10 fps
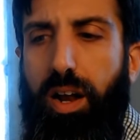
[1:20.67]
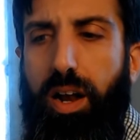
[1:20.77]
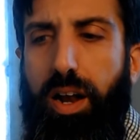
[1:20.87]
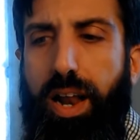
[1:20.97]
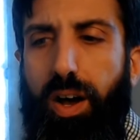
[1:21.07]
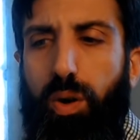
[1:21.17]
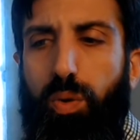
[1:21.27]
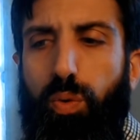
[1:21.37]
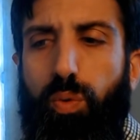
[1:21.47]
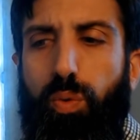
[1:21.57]
Now,
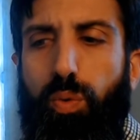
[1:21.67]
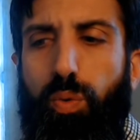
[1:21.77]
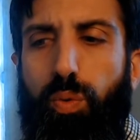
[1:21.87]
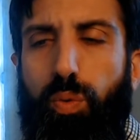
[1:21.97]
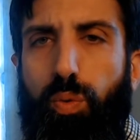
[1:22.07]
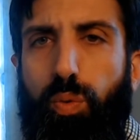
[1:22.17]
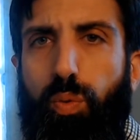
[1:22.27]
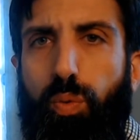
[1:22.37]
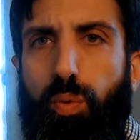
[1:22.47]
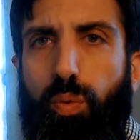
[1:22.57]

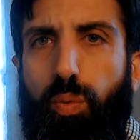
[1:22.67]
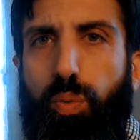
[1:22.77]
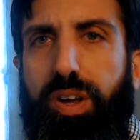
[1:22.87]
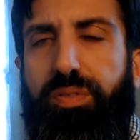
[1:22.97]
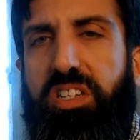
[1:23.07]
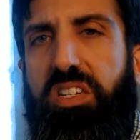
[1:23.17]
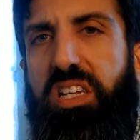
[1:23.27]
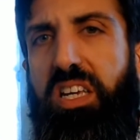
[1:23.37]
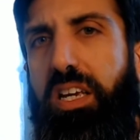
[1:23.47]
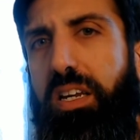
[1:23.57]
we've
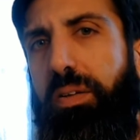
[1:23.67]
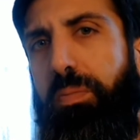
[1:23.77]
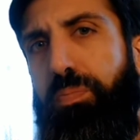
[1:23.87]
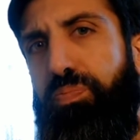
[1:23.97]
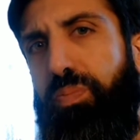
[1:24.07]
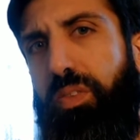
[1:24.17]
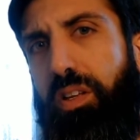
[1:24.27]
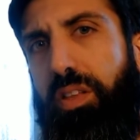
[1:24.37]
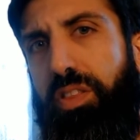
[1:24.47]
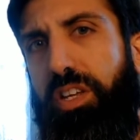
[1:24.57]
seen
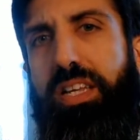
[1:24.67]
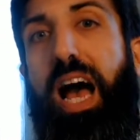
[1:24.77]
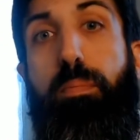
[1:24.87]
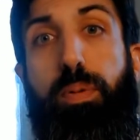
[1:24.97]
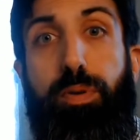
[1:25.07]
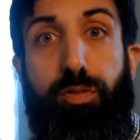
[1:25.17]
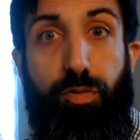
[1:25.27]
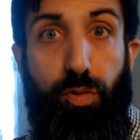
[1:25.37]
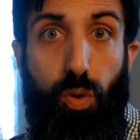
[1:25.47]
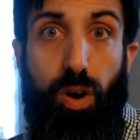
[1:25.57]
this happen
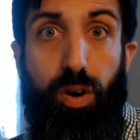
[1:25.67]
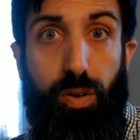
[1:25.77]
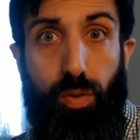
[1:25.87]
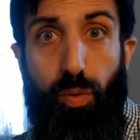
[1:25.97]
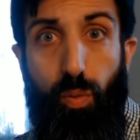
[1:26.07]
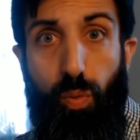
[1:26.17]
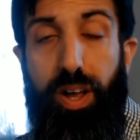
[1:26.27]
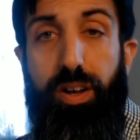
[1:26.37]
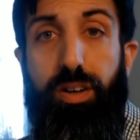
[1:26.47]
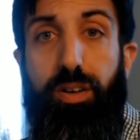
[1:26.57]
before
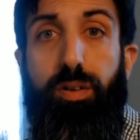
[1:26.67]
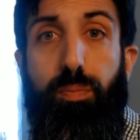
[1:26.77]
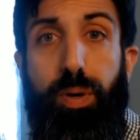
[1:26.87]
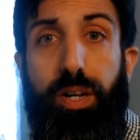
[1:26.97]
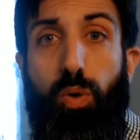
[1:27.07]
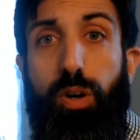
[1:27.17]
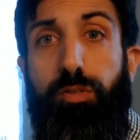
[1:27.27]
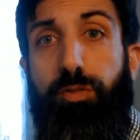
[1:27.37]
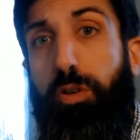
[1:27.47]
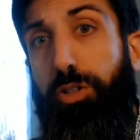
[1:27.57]
when Bitcoin
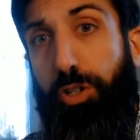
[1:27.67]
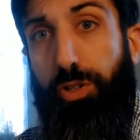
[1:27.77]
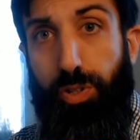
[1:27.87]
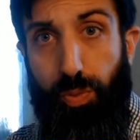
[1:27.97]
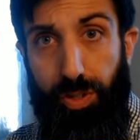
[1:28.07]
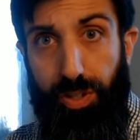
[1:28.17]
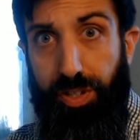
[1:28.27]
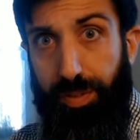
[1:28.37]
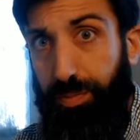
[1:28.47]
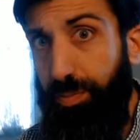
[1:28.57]
futures was
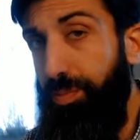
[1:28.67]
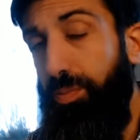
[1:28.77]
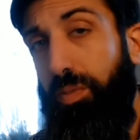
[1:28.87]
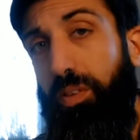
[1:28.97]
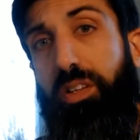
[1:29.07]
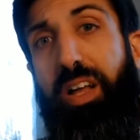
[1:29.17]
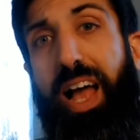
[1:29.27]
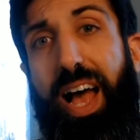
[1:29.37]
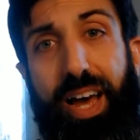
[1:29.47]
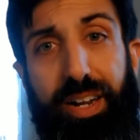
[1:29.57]

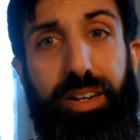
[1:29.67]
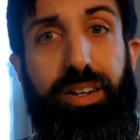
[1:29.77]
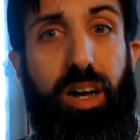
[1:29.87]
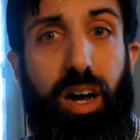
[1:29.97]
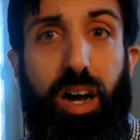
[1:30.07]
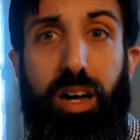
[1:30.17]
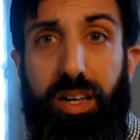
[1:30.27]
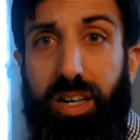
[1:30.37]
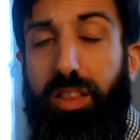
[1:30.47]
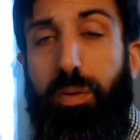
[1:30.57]
added
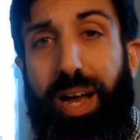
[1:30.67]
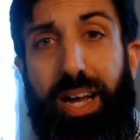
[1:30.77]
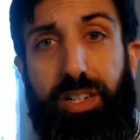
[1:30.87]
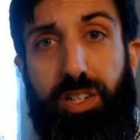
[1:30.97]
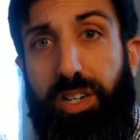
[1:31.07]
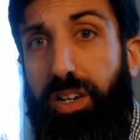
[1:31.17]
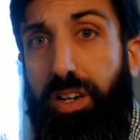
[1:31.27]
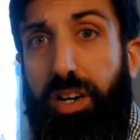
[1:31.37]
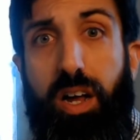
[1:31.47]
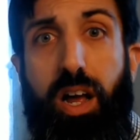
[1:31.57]
in the past
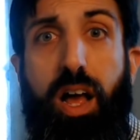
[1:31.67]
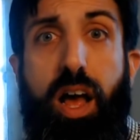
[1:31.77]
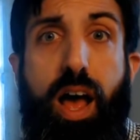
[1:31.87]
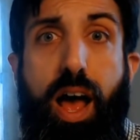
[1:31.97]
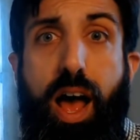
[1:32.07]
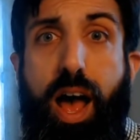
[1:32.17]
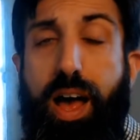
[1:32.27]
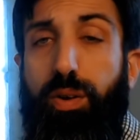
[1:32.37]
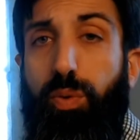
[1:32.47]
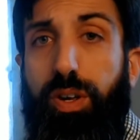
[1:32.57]
year,
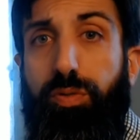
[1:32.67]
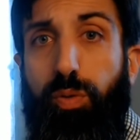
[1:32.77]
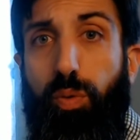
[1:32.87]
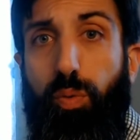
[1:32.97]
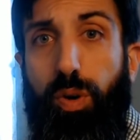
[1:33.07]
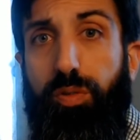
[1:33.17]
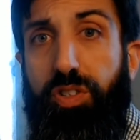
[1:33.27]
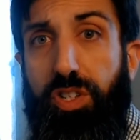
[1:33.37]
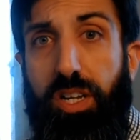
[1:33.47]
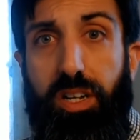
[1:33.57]
and we've
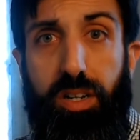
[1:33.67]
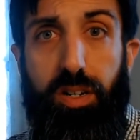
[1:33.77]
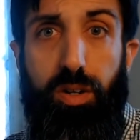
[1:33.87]
seen